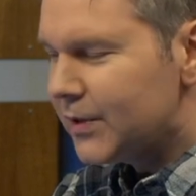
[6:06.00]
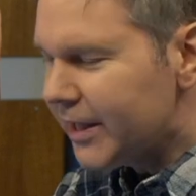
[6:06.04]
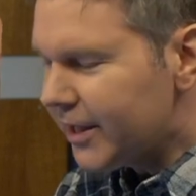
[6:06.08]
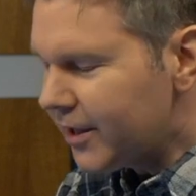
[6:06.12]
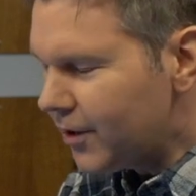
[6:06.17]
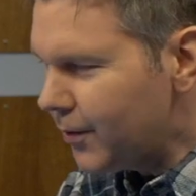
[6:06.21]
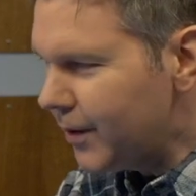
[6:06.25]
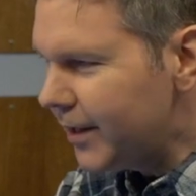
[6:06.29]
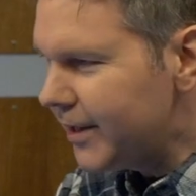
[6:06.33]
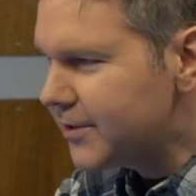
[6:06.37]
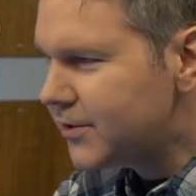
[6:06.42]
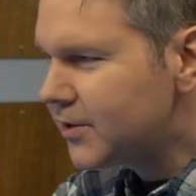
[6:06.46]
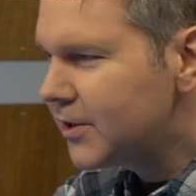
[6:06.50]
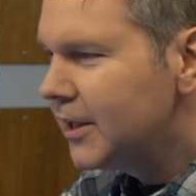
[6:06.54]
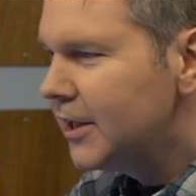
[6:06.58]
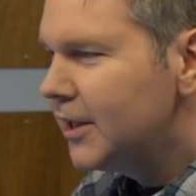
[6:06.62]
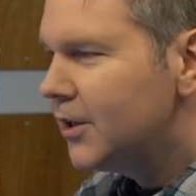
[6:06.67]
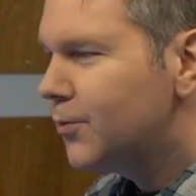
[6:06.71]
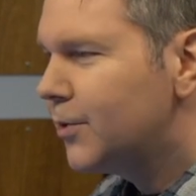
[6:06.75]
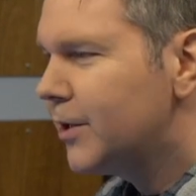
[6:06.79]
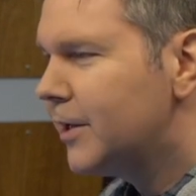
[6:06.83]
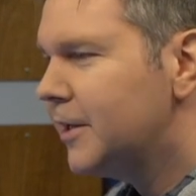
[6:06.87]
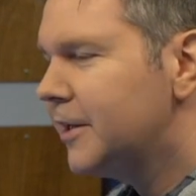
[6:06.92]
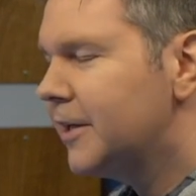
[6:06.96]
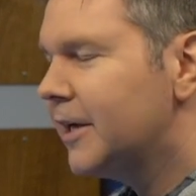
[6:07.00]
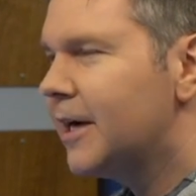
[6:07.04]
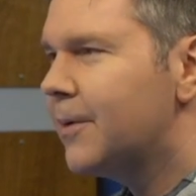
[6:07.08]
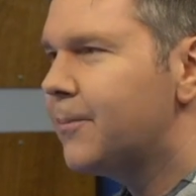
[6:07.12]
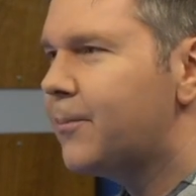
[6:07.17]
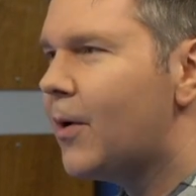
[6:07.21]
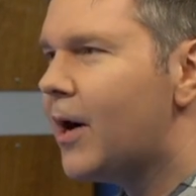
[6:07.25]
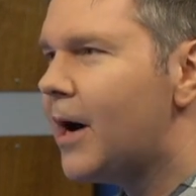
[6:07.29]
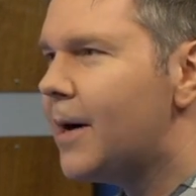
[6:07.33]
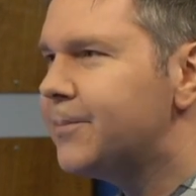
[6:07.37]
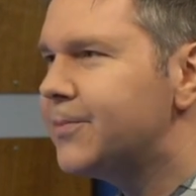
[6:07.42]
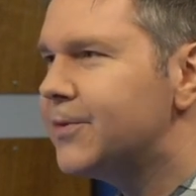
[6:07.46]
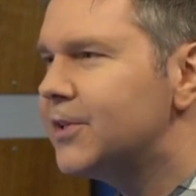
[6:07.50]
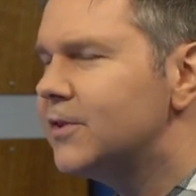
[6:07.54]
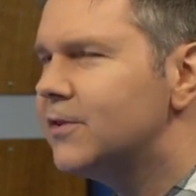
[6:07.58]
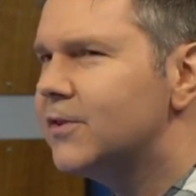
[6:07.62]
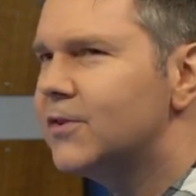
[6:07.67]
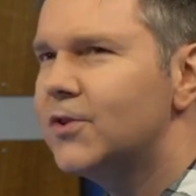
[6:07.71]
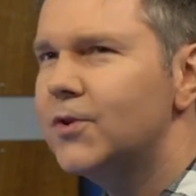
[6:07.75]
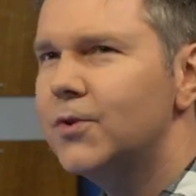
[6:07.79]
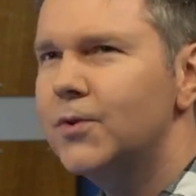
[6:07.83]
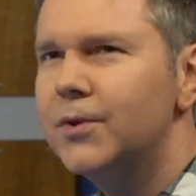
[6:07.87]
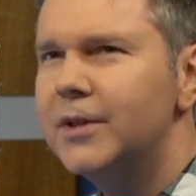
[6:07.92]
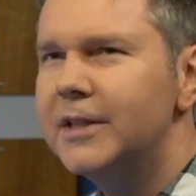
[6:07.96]
Anyways, we popped
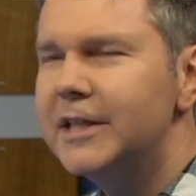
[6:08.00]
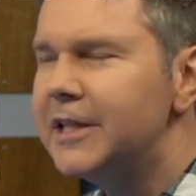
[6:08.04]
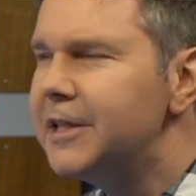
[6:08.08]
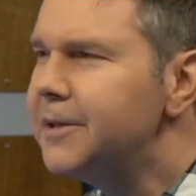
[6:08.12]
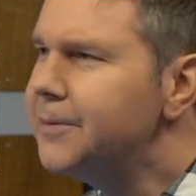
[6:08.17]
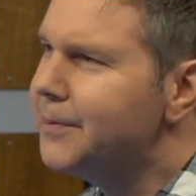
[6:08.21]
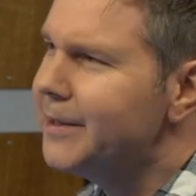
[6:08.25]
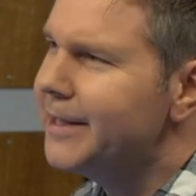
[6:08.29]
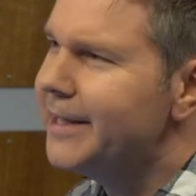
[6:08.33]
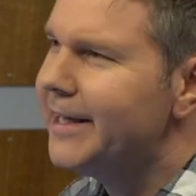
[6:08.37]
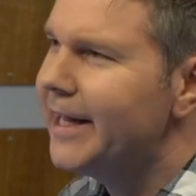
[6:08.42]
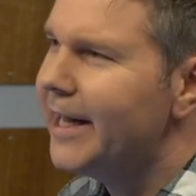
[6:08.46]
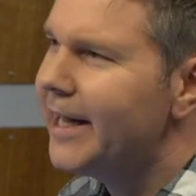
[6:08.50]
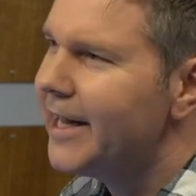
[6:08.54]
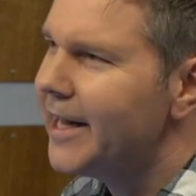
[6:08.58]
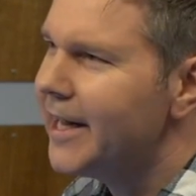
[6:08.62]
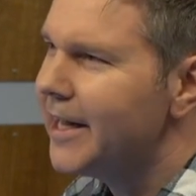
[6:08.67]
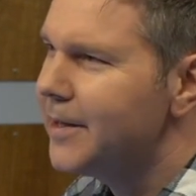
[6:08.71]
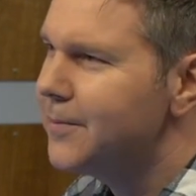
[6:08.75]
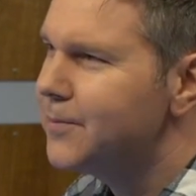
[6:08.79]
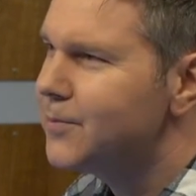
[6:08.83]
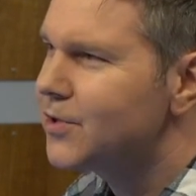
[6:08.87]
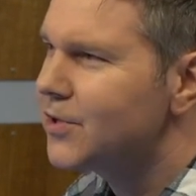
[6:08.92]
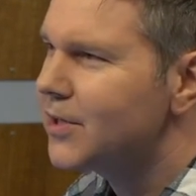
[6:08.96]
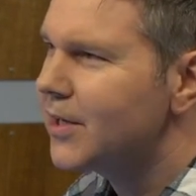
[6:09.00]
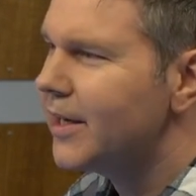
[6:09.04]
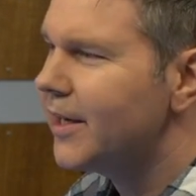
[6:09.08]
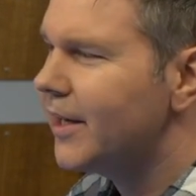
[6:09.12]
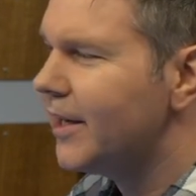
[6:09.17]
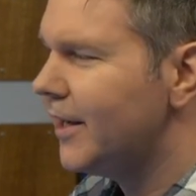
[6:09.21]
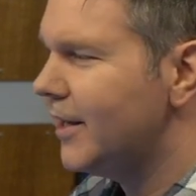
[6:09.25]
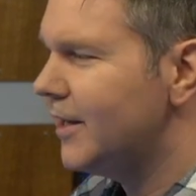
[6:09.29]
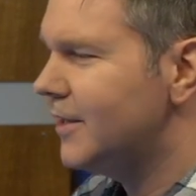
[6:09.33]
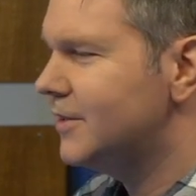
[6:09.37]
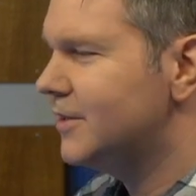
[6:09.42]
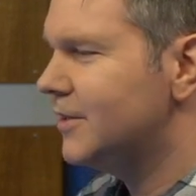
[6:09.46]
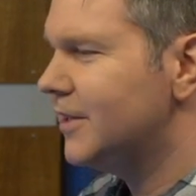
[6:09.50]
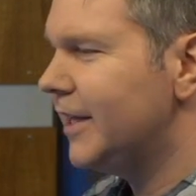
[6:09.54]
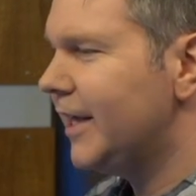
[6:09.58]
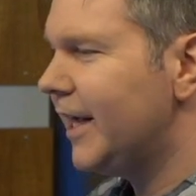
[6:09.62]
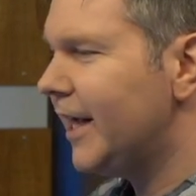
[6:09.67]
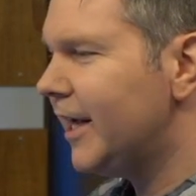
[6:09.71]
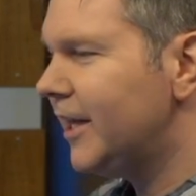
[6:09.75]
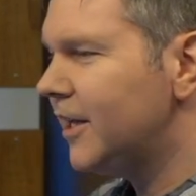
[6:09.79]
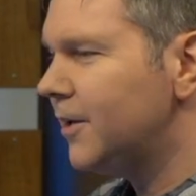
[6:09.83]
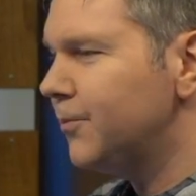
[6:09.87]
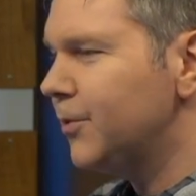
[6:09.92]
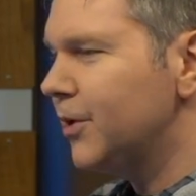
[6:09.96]
into an EB Games and they
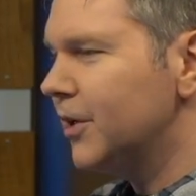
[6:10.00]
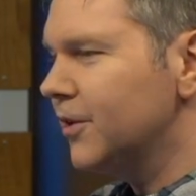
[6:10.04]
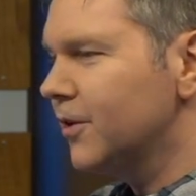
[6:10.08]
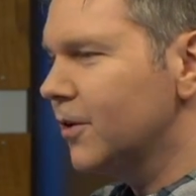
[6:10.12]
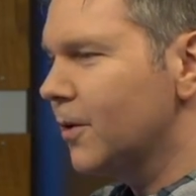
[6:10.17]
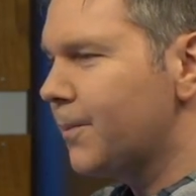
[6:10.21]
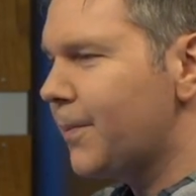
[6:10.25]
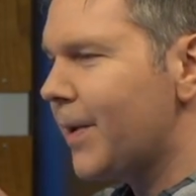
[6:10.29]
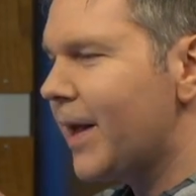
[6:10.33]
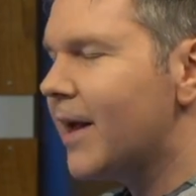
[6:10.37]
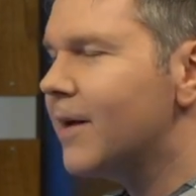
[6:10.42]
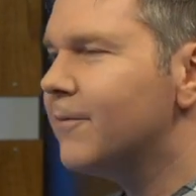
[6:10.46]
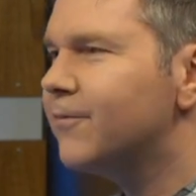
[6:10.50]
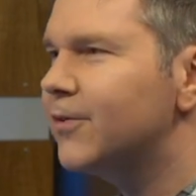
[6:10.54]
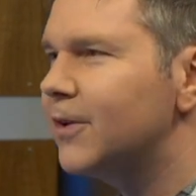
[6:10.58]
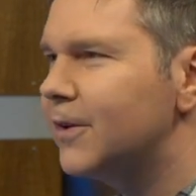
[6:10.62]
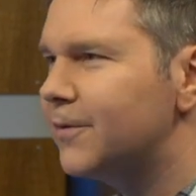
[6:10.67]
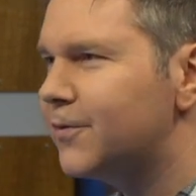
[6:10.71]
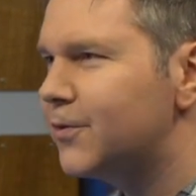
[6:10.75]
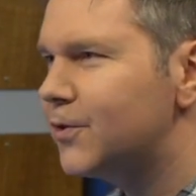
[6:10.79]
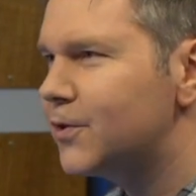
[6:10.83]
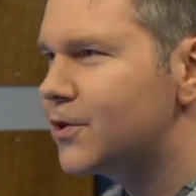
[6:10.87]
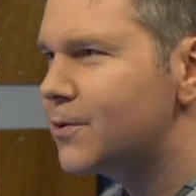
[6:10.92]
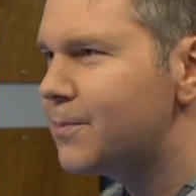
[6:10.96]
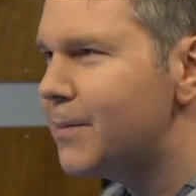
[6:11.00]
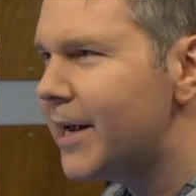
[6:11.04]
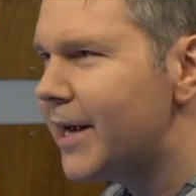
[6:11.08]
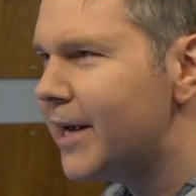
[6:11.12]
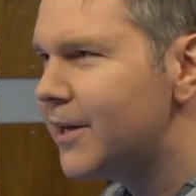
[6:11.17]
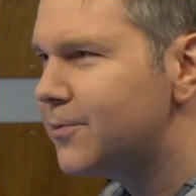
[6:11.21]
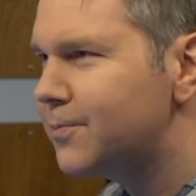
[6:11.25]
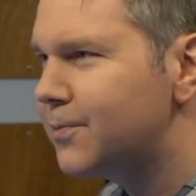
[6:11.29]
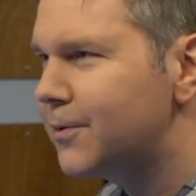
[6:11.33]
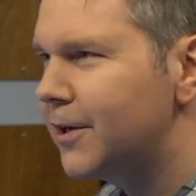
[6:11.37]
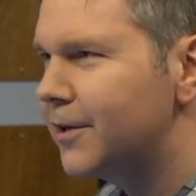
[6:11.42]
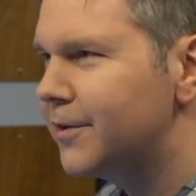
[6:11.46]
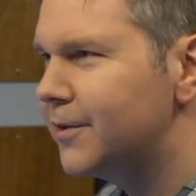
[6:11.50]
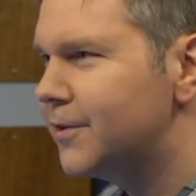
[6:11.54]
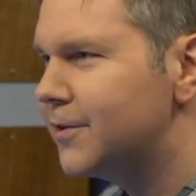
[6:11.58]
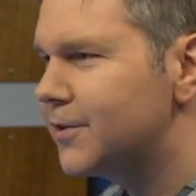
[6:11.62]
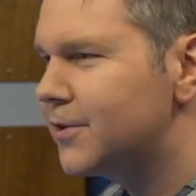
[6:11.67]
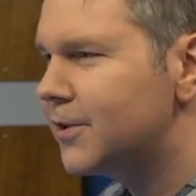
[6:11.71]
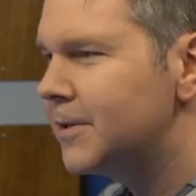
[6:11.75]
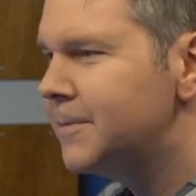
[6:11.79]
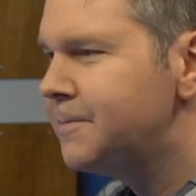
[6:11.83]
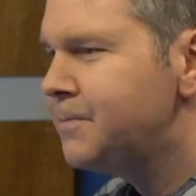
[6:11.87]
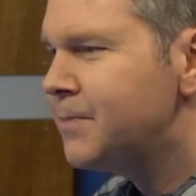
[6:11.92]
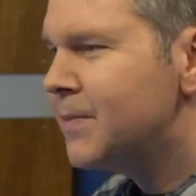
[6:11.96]
handed me a little pamphlet for Smash Brothers.